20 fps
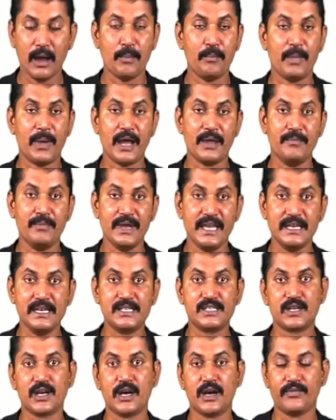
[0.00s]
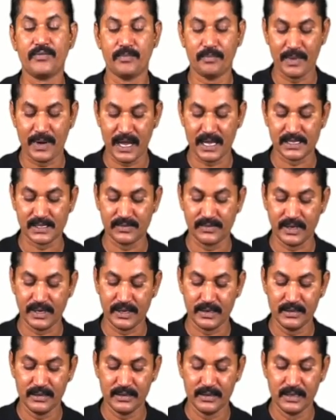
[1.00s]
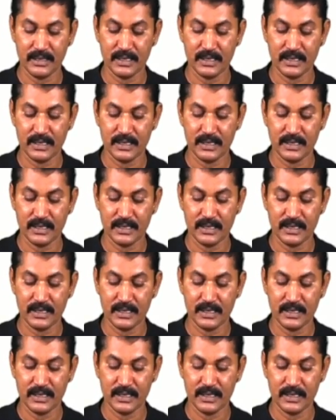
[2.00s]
by means of password.